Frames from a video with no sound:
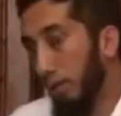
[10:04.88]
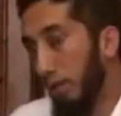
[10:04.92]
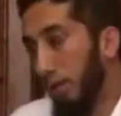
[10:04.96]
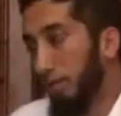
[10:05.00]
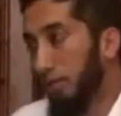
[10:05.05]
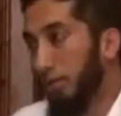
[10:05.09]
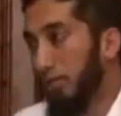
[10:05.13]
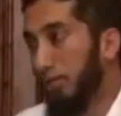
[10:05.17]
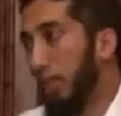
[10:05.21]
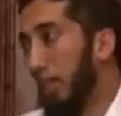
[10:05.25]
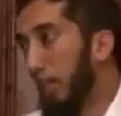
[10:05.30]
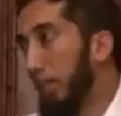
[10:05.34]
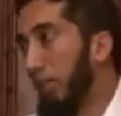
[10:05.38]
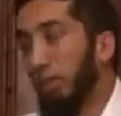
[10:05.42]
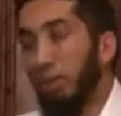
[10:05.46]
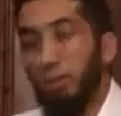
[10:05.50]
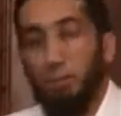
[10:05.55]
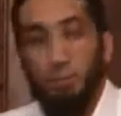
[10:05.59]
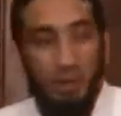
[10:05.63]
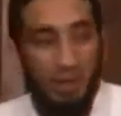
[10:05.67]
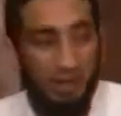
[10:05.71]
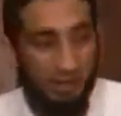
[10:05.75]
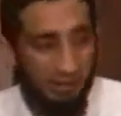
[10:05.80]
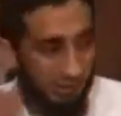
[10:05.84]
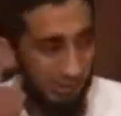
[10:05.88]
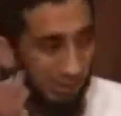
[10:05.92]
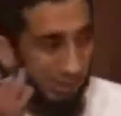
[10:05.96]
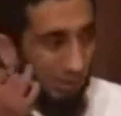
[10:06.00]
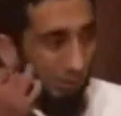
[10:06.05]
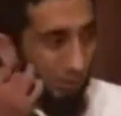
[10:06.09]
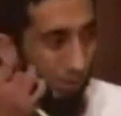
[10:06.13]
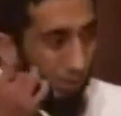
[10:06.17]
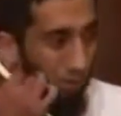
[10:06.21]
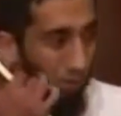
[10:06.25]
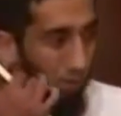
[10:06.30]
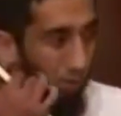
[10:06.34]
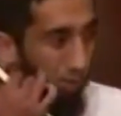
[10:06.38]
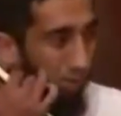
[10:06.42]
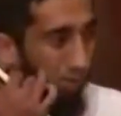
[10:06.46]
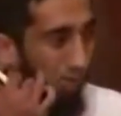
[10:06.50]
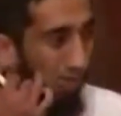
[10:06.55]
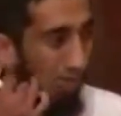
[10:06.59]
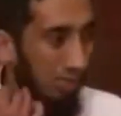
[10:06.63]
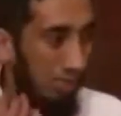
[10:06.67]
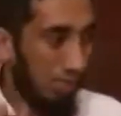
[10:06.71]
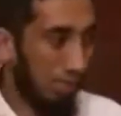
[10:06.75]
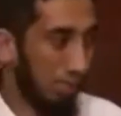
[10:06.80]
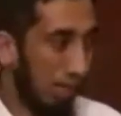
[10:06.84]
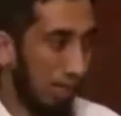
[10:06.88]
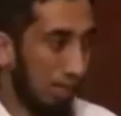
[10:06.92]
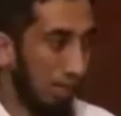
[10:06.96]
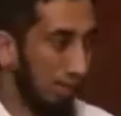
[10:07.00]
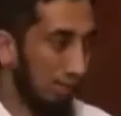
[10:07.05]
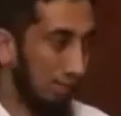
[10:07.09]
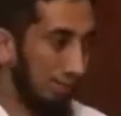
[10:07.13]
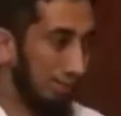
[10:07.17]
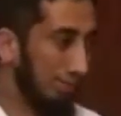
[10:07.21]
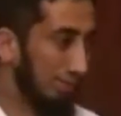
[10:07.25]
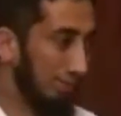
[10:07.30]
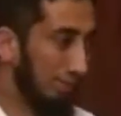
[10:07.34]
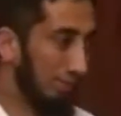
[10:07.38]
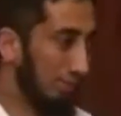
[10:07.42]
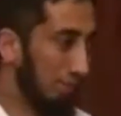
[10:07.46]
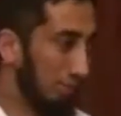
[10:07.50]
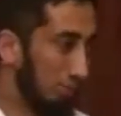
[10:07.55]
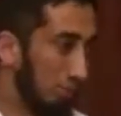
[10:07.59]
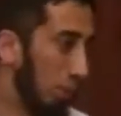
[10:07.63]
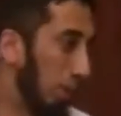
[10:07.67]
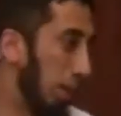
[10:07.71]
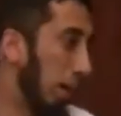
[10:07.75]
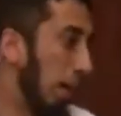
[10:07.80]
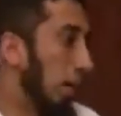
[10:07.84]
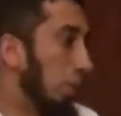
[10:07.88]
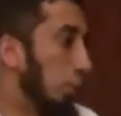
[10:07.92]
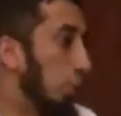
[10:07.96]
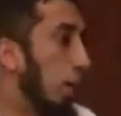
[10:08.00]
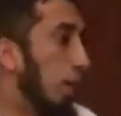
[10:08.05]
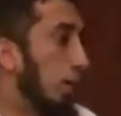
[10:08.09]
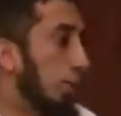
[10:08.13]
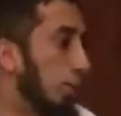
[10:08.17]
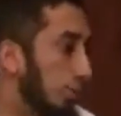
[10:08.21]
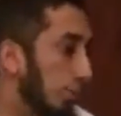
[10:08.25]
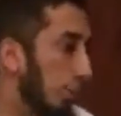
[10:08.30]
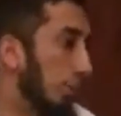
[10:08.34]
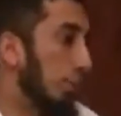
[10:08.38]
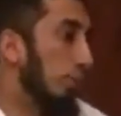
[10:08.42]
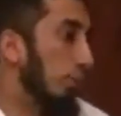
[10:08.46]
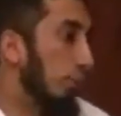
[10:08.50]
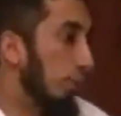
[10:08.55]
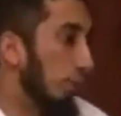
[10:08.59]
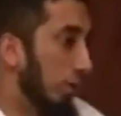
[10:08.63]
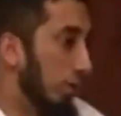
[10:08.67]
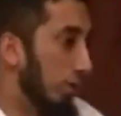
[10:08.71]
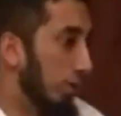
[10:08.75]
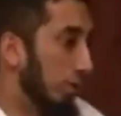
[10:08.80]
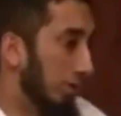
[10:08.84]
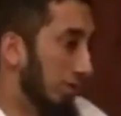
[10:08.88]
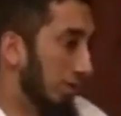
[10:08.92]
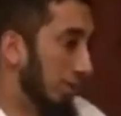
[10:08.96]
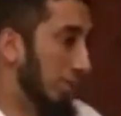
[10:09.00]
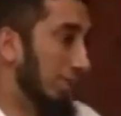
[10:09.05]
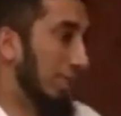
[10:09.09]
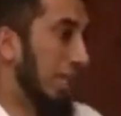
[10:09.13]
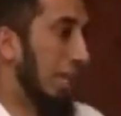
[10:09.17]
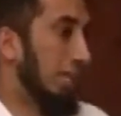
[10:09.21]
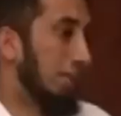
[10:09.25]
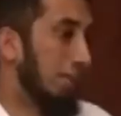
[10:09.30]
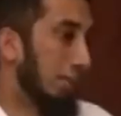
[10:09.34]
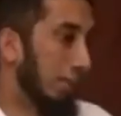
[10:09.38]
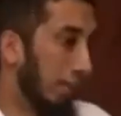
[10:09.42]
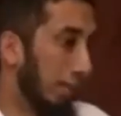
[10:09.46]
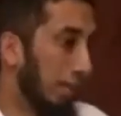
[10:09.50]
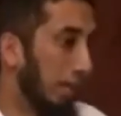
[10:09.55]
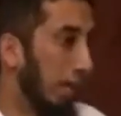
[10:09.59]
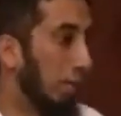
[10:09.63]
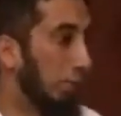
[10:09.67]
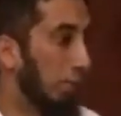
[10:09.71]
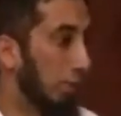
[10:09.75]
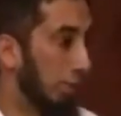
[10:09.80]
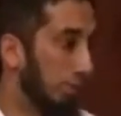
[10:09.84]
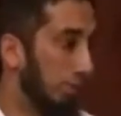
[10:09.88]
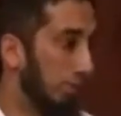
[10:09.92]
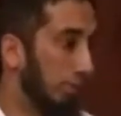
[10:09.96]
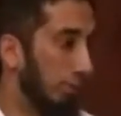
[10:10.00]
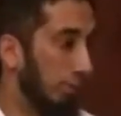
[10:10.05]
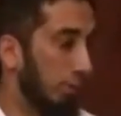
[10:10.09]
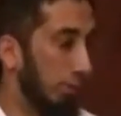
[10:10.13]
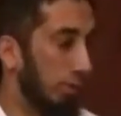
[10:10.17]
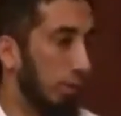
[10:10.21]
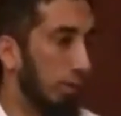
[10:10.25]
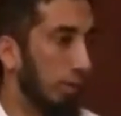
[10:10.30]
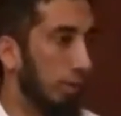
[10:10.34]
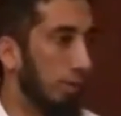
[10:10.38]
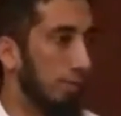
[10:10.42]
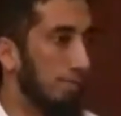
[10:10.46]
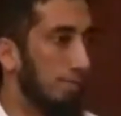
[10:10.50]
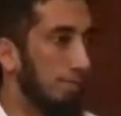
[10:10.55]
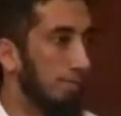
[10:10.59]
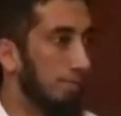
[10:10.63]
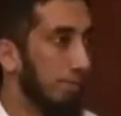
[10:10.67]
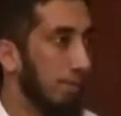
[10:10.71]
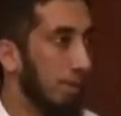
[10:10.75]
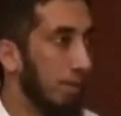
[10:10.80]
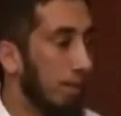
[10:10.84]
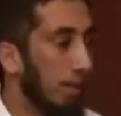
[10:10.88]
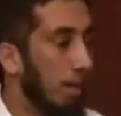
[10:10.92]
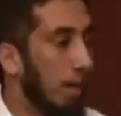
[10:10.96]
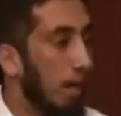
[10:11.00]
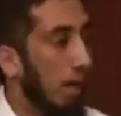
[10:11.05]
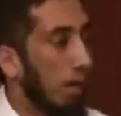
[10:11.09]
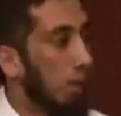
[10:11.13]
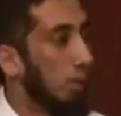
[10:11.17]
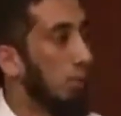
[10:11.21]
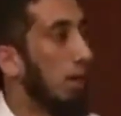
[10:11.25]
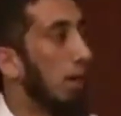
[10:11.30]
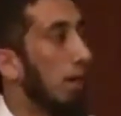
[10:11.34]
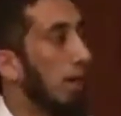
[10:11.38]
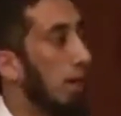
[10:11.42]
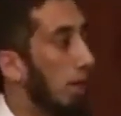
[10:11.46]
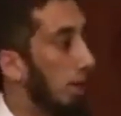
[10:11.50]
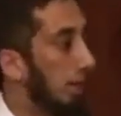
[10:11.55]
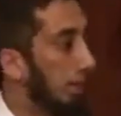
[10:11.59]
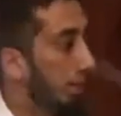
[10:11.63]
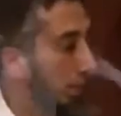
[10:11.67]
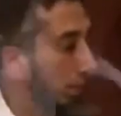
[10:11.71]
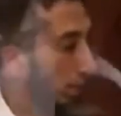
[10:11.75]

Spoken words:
and she's not even a practicing Christian. She's just kind of what I was before. She's exactly like I was before. How do I help